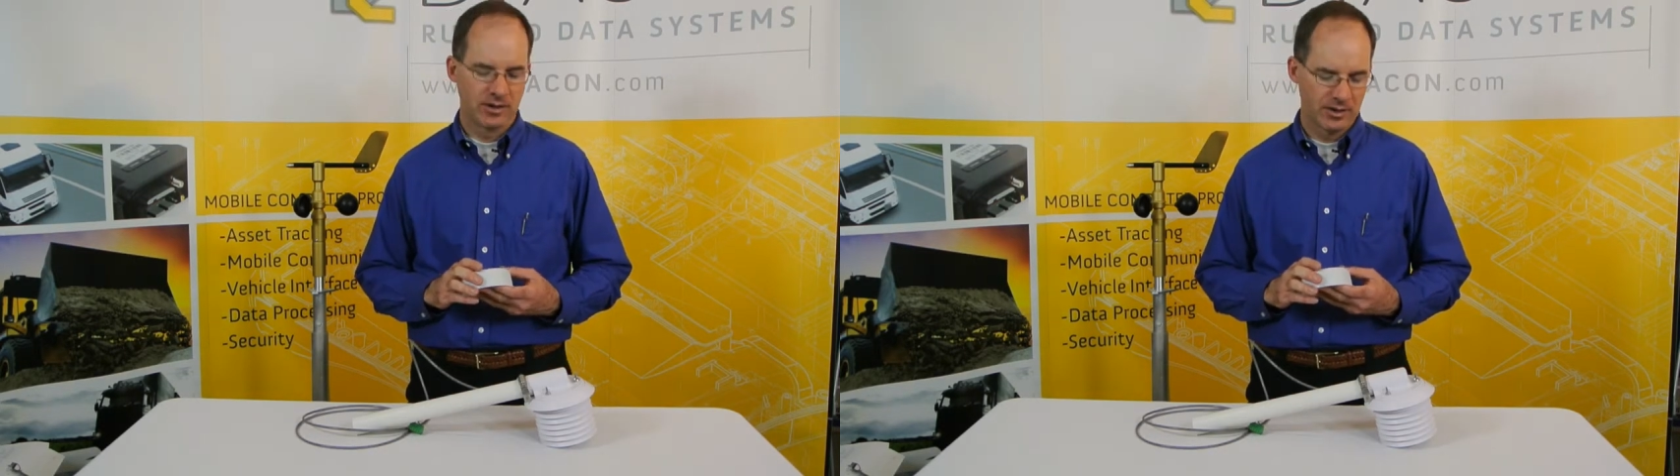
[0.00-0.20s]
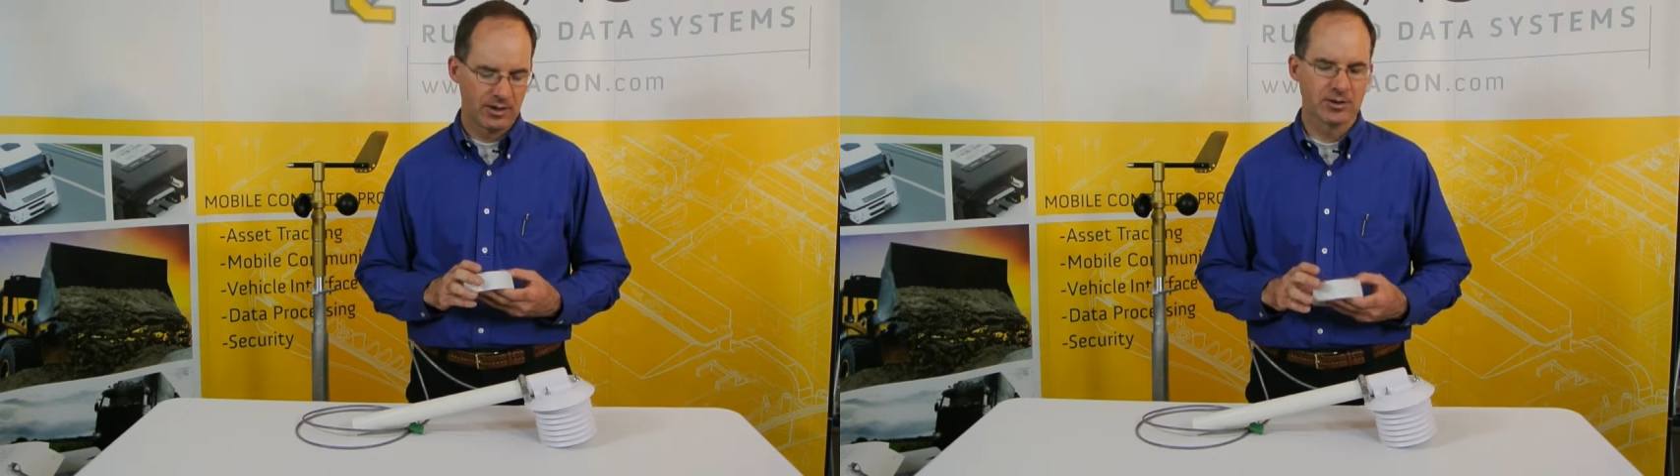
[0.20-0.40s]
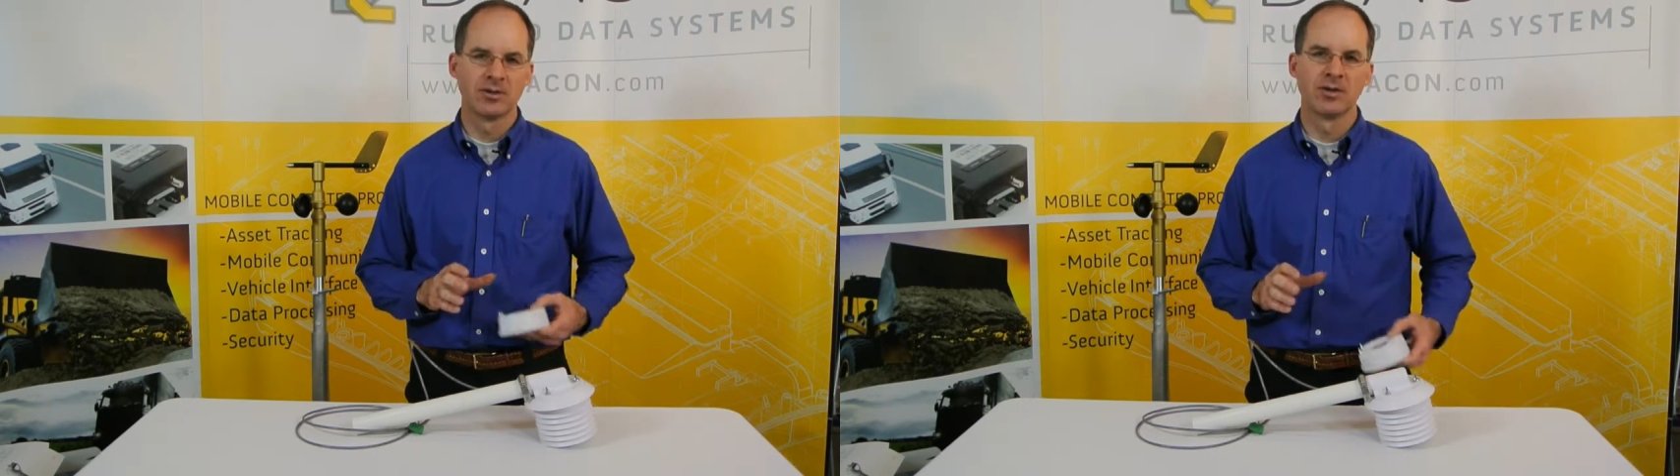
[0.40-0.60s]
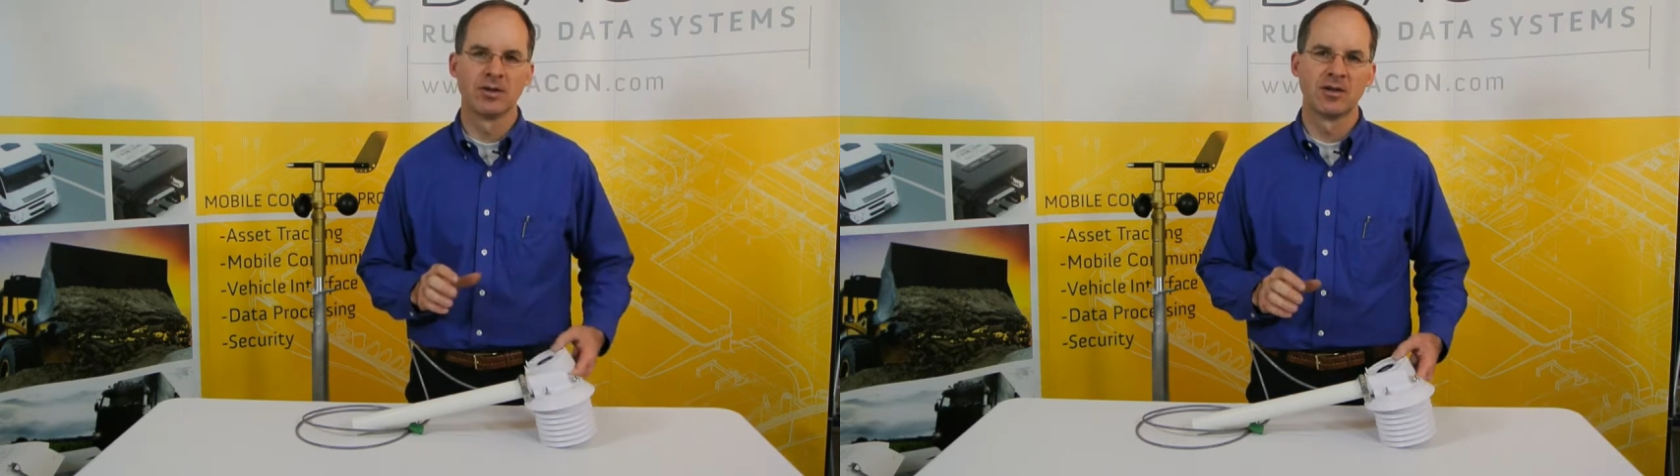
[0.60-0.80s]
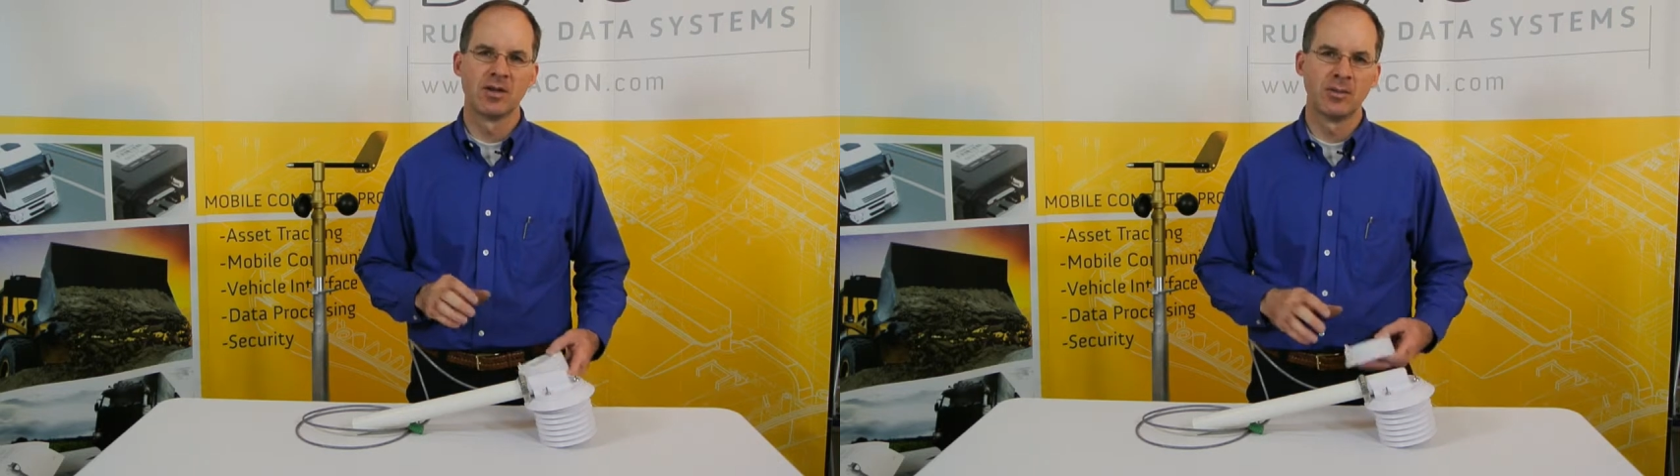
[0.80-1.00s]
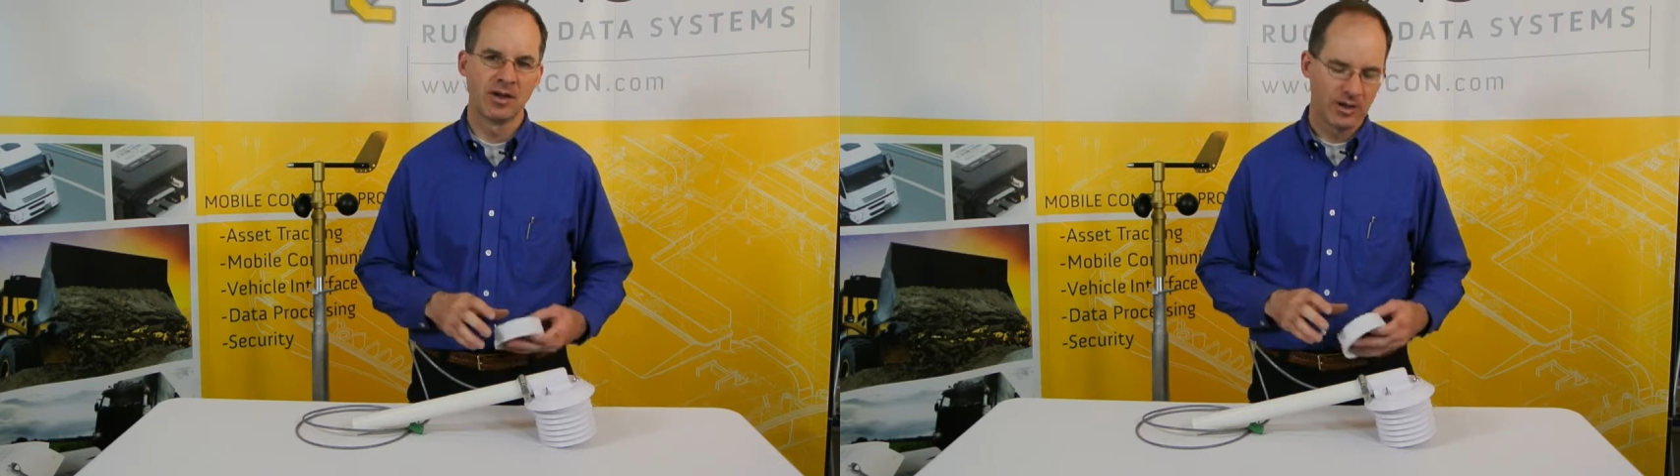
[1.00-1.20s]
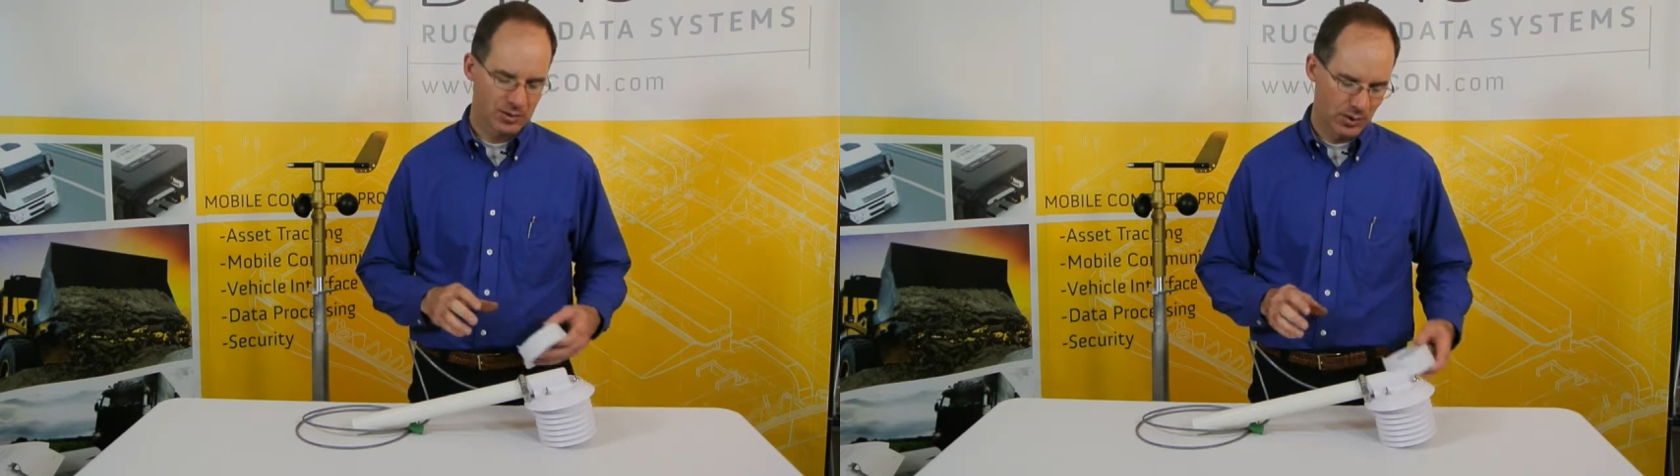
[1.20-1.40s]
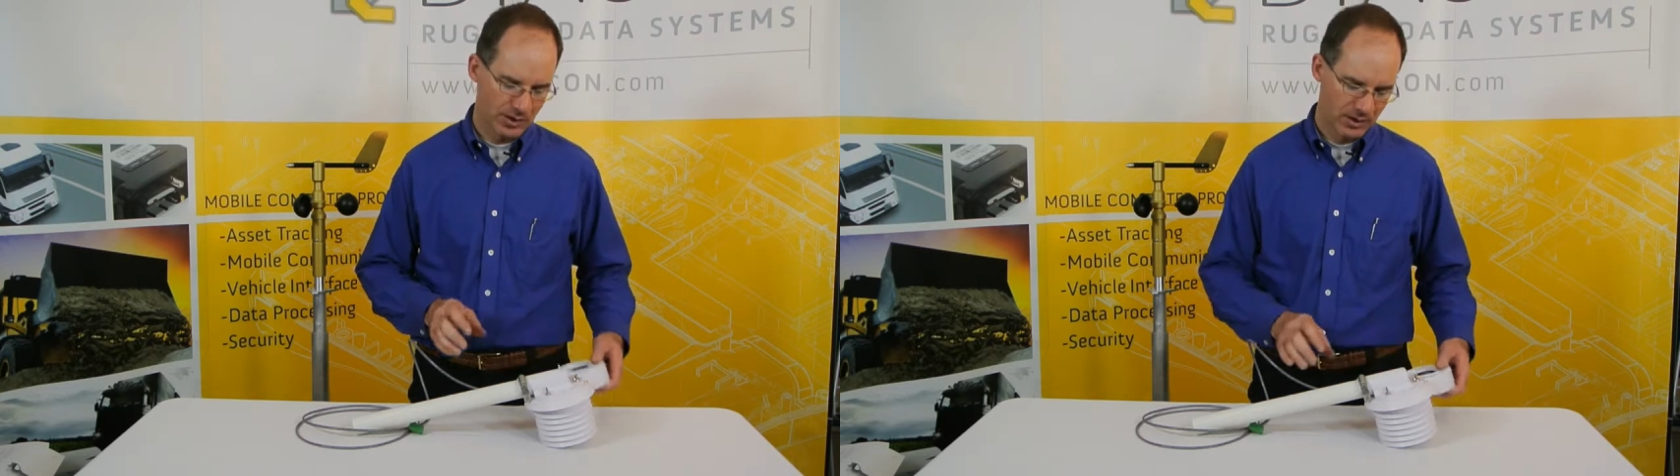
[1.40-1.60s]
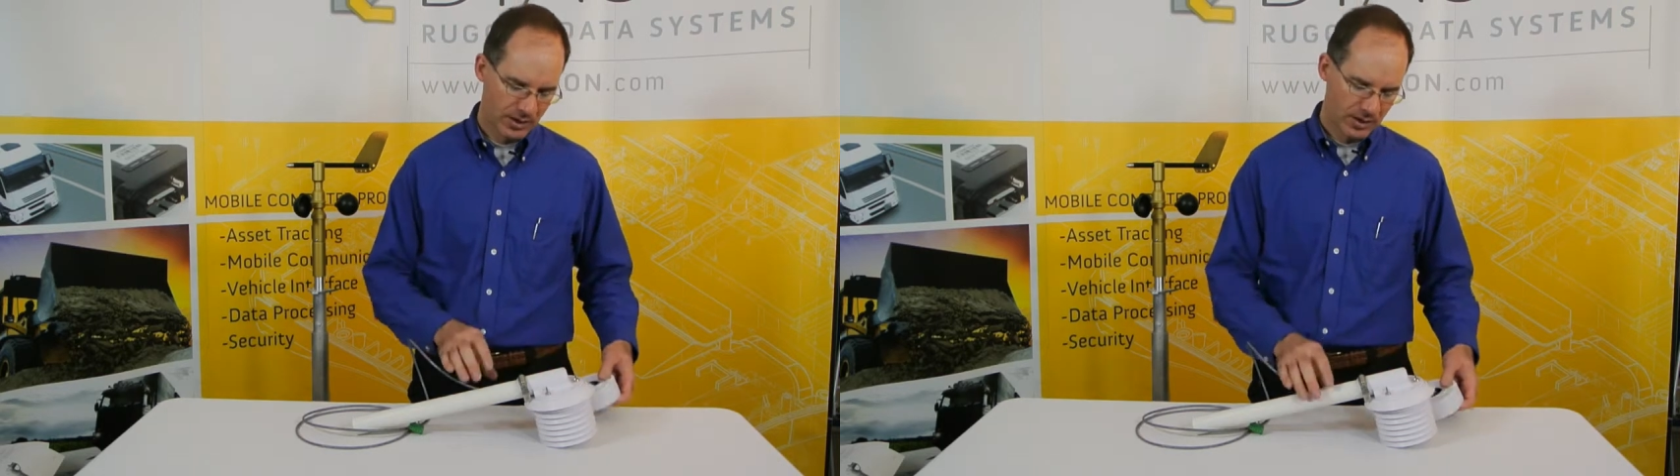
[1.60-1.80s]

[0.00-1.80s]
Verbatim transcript: In addition to the T P H one,